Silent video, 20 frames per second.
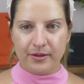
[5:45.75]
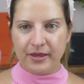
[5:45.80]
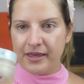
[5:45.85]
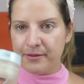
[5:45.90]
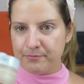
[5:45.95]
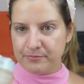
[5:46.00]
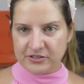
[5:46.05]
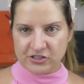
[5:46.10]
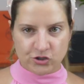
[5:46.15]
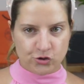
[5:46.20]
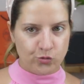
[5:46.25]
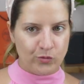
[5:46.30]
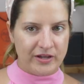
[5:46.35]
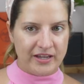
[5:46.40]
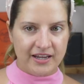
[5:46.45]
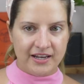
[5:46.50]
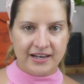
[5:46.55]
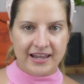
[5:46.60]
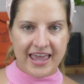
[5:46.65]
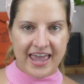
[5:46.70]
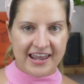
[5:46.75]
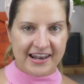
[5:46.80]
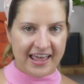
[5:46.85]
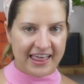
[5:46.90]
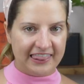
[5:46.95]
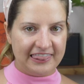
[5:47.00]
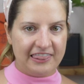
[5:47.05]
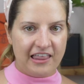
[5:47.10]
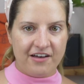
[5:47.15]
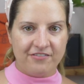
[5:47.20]
in between, and
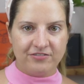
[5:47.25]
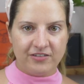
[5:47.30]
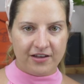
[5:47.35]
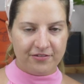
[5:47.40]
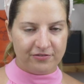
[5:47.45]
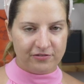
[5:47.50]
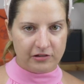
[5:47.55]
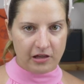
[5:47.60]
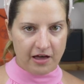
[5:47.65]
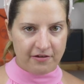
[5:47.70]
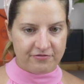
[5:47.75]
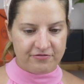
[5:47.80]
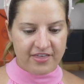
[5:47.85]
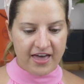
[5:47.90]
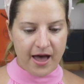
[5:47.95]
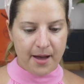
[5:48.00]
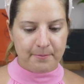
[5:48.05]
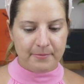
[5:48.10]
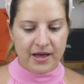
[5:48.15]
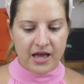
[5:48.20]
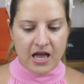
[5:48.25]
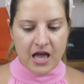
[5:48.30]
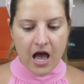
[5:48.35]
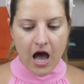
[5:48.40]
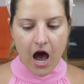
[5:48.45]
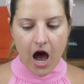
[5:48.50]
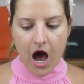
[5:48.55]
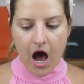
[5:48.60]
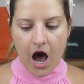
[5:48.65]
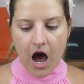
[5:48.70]
I love, love, love them.
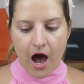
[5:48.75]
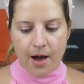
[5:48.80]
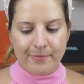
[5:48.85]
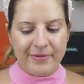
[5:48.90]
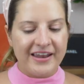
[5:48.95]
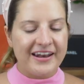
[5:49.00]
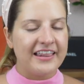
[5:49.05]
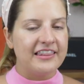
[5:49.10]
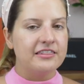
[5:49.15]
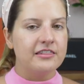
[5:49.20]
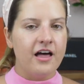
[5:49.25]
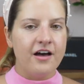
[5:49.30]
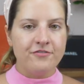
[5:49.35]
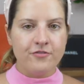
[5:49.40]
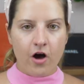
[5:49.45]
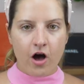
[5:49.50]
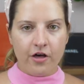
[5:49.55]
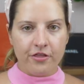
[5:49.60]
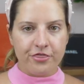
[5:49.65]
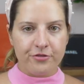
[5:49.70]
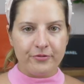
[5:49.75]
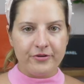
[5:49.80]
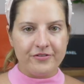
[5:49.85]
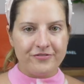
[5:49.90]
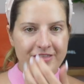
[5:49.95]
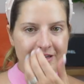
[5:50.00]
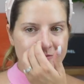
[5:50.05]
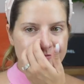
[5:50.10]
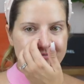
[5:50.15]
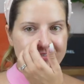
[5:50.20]
And I love all three
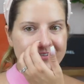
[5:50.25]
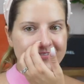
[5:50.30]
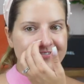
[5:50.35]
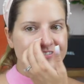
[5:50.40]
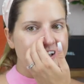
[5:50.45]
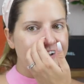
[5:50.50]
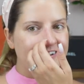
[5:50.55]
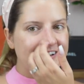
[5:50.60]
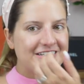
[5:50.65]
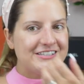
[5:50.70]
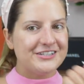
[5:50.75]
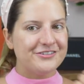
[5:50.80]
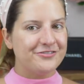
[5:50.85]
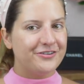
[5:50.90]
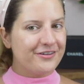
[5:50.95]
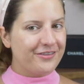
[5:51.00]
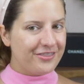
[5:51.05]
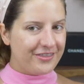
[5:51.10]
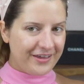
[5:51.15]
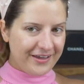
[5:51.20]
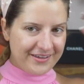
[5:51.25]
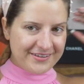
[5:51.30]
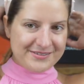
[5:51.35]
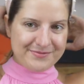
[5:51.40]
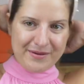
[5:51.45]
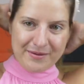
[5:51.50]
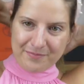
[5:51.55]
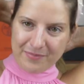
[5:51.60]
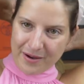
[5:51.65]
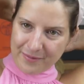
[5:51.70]
of them for very different
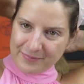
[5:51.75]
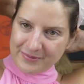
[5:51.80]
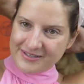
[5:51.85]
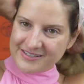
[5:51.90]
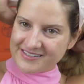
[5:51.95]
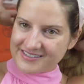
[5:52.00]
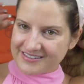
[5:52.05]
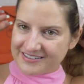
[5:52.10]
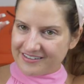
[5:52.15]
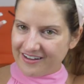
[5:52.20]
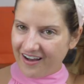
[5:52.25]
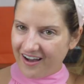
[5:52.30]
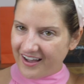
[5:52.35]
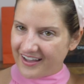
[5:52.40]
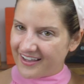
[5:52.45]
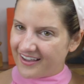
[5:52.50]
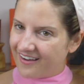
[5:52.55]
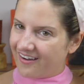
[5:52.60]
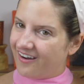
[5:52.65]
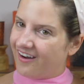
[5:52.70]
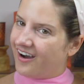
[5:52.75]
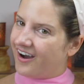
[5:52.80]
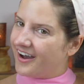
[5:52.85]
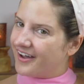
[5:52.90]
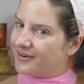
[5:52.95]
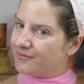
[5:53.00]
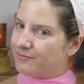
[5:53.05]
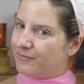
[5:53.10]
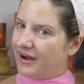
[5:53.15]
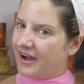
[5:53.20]
things. My puppy is gnawing
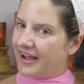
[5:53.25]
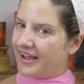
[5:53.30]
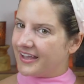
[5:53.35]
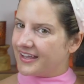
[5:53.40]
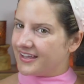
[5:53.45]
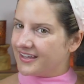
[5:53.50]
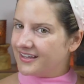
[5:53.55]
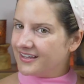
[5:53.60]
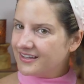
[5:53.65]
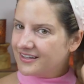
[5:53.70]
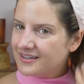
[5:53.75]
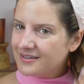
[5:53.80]
on my